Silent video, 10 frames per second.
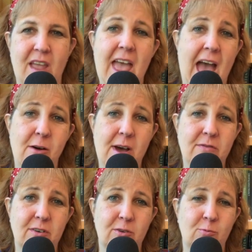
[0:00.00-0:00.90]

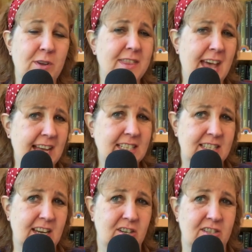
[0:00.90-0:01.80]
However, when that
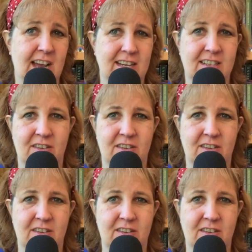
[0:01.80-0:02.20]
scare tactic